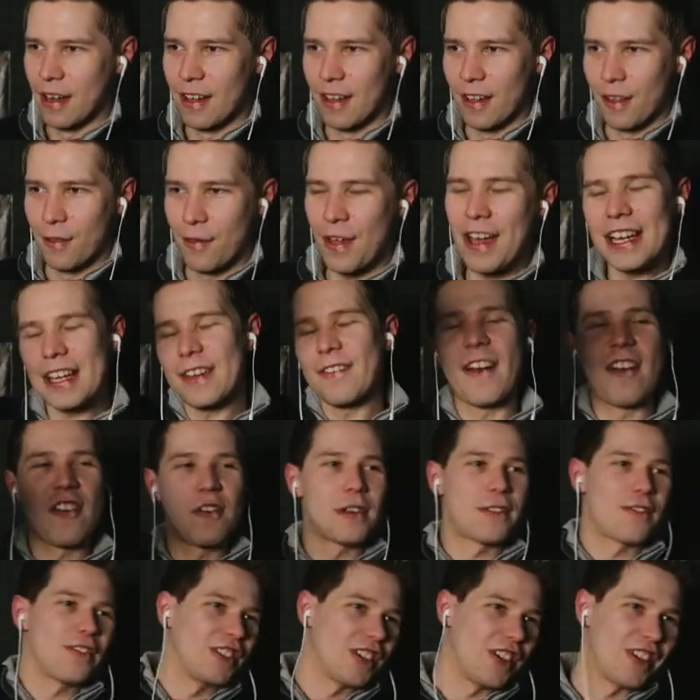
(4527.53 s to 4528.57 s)
Thank you very
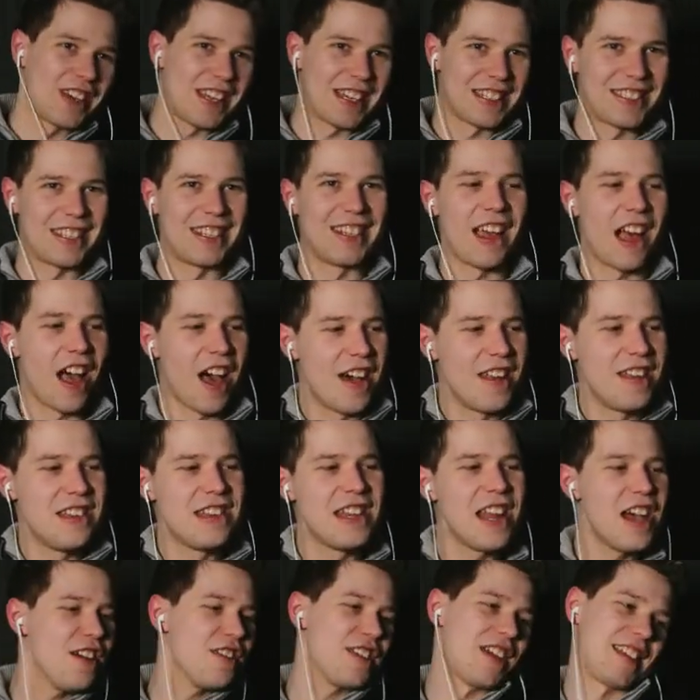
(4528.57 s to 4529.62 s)
much for donating
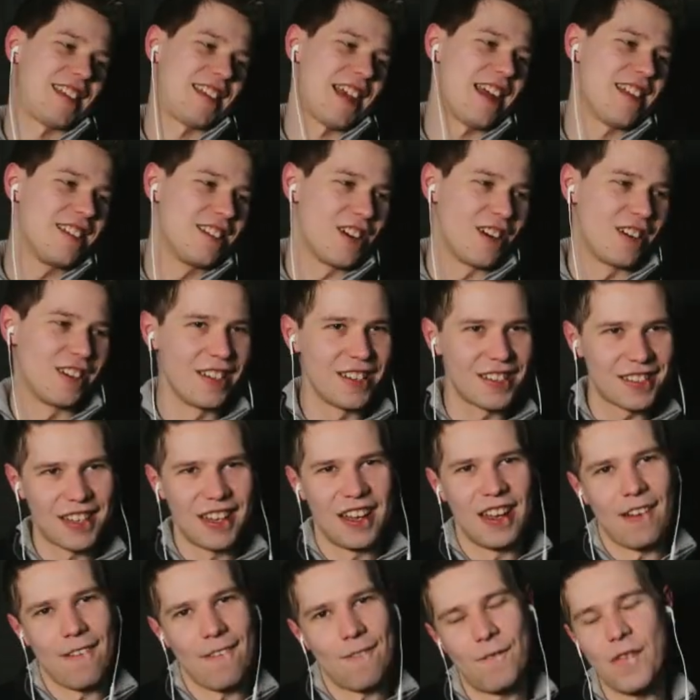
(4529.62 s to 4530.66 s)
another $10
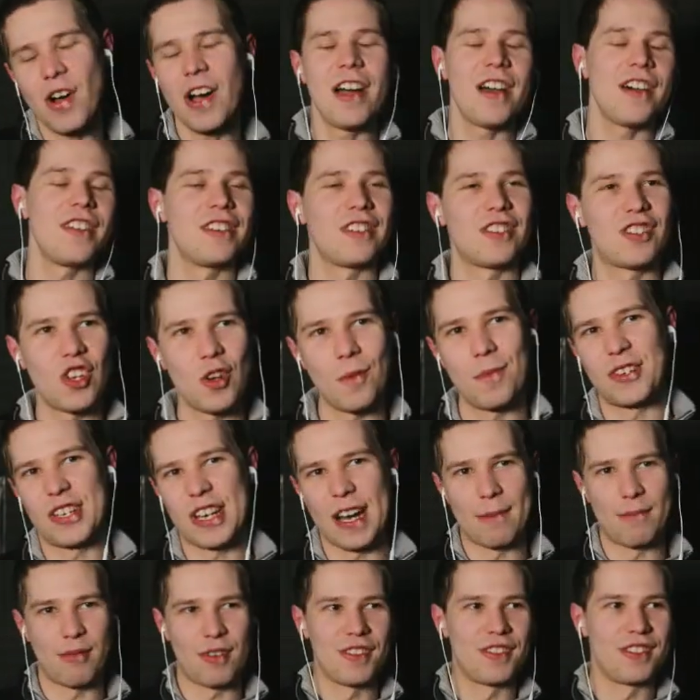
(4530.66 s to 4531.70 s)
via the Super
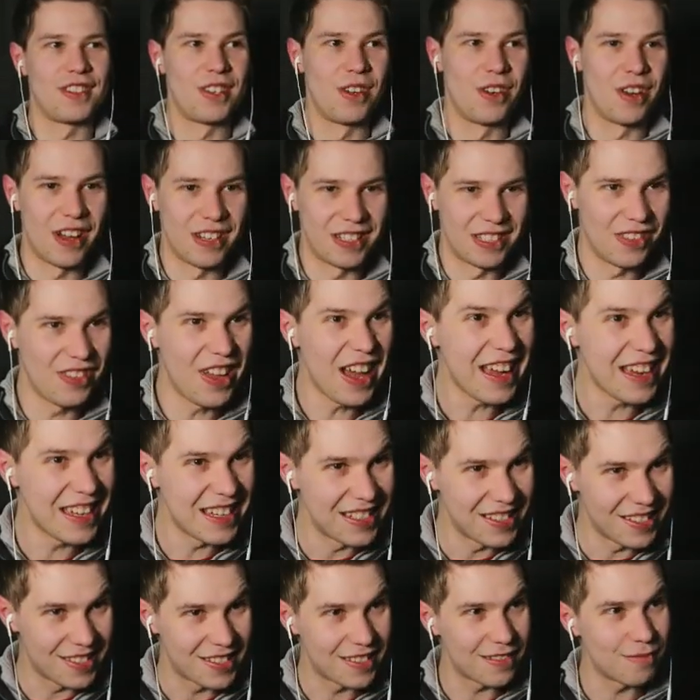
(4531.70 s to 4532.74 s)
Chat, Brothers United. That
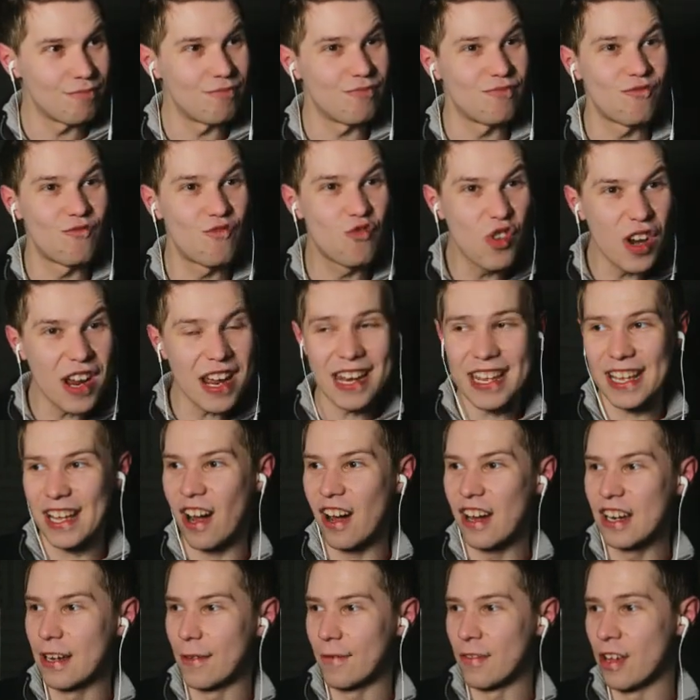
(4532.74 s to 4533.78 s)
is really
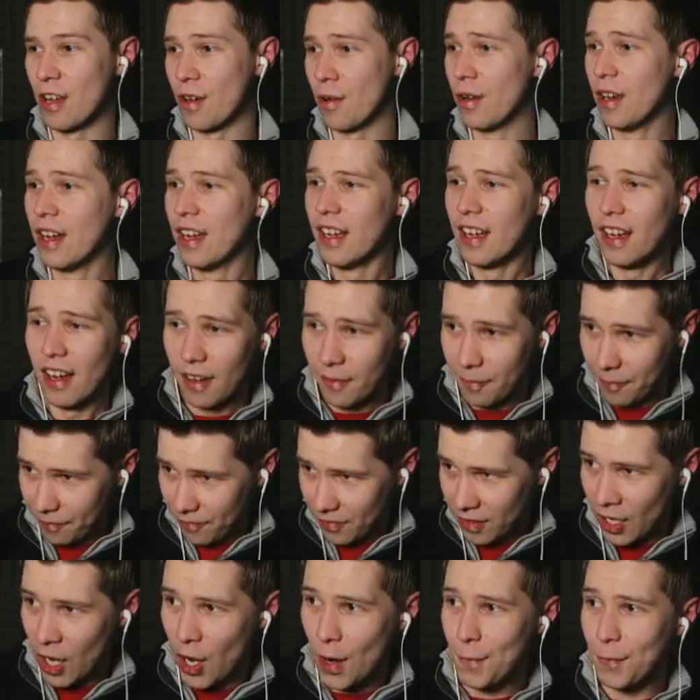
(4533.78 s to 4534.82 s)
kind of you.
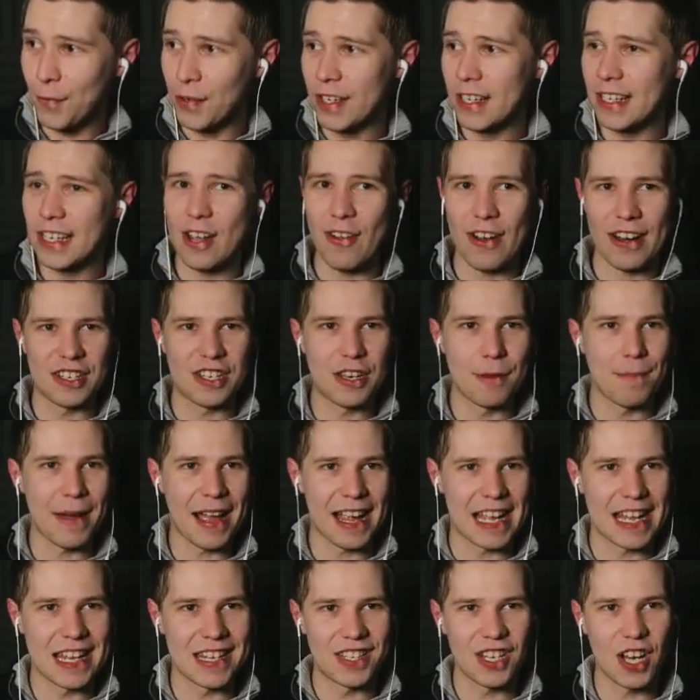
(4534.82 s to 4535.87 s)
Hopefully, you're actually
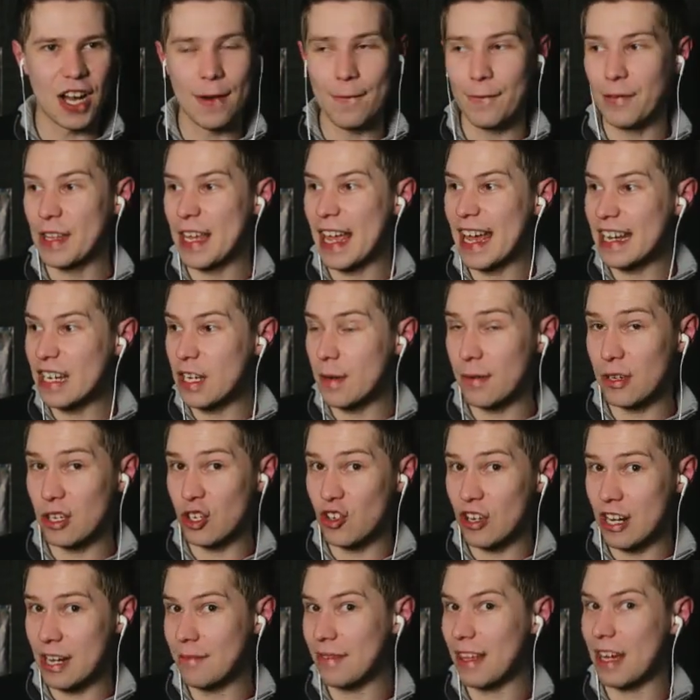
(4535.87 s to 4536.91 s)
back in time for the end of the
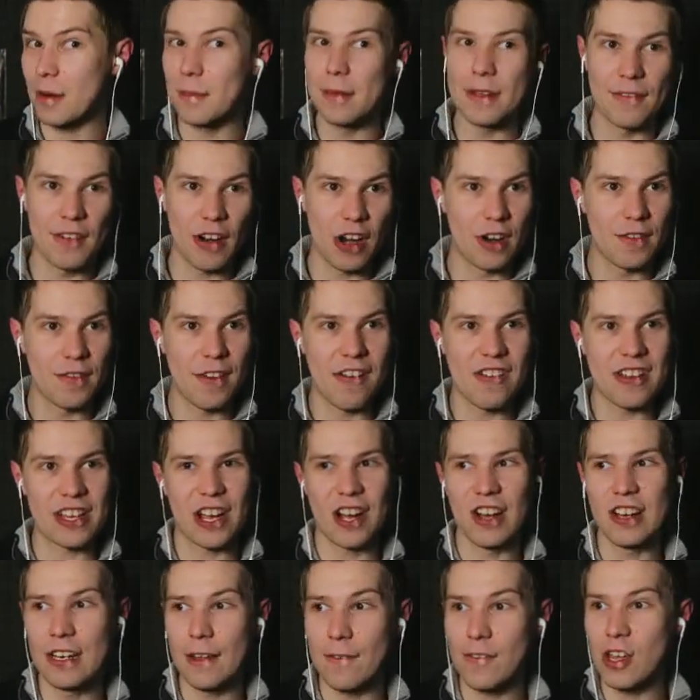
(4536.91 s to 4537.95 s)
stream. That'll be very, very
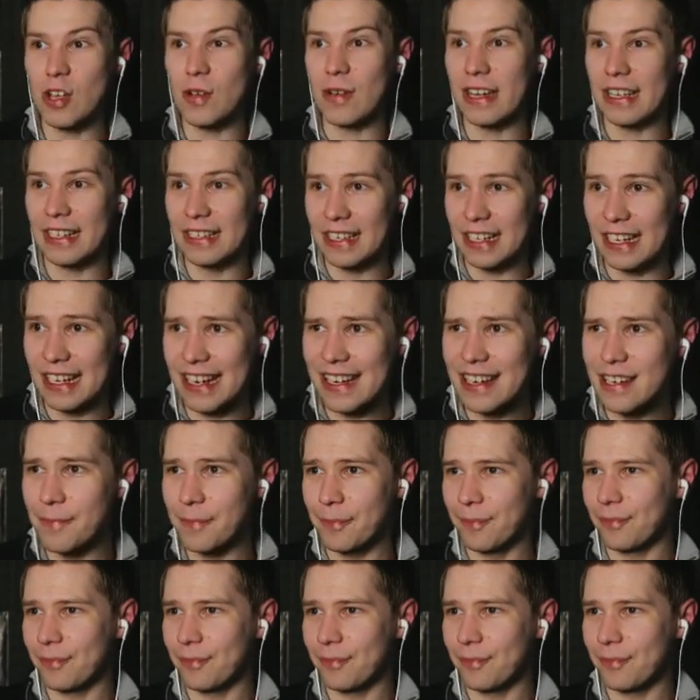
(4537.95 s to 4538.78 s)
kind of you indeed.